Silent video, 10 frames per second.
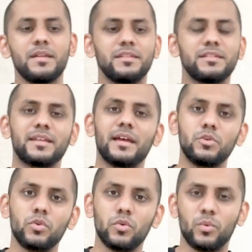The
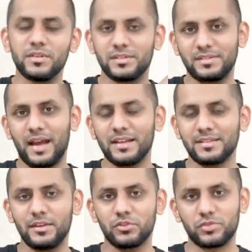settlor, once the
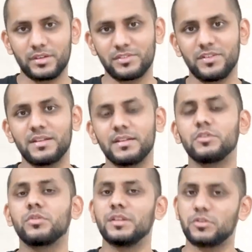asset is transferred
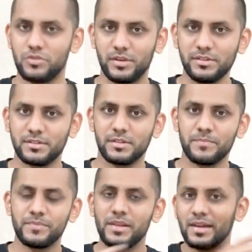into the trust,
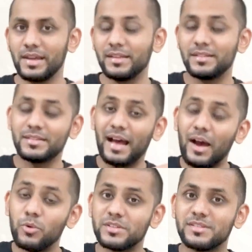it is
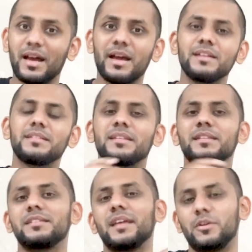outside the
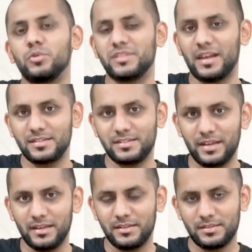settlor's
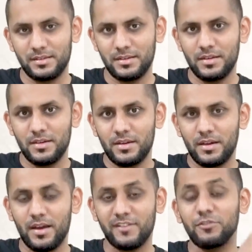estate
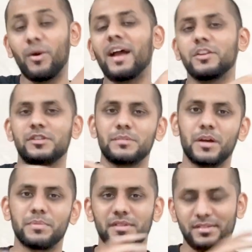for IHT
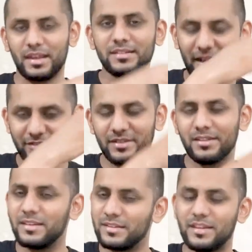purposes. That's
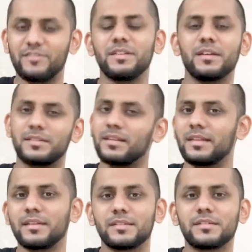after 7 years.
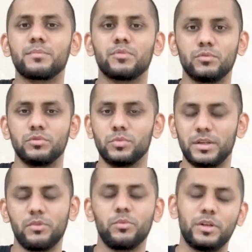That's a separate rule.
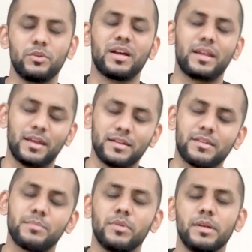We'll look at that
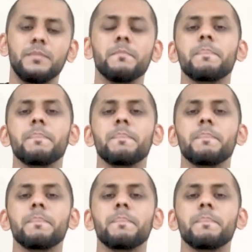separately.